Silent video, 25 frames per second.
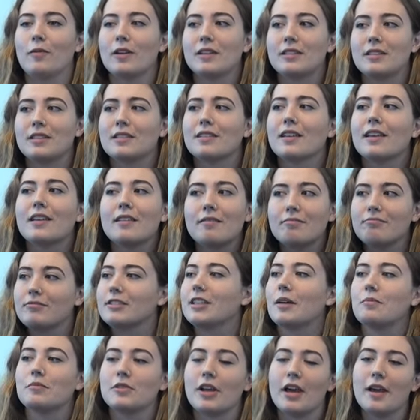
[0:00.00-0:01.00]
which can
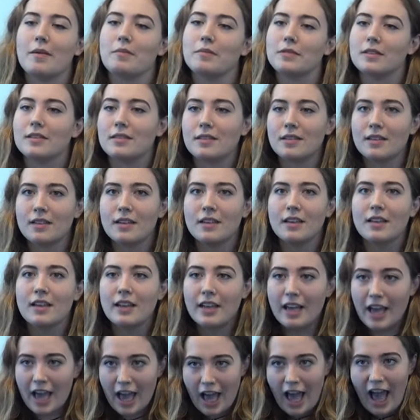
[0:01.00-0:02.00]
sometimes,
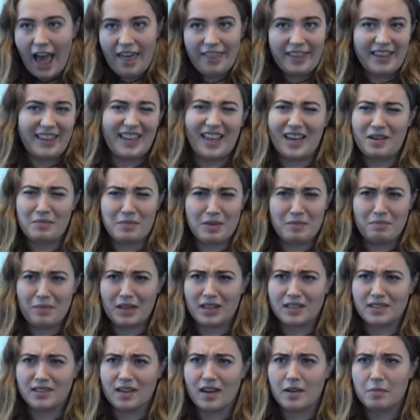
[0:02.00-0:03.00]
I think, get a bit
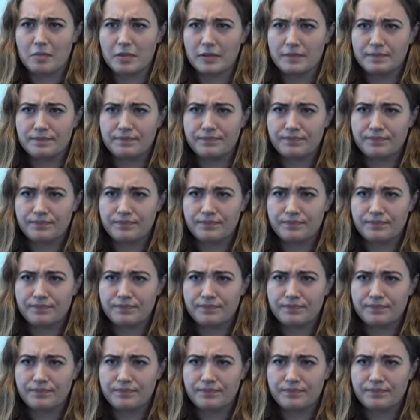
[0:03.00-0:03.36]
mixed up.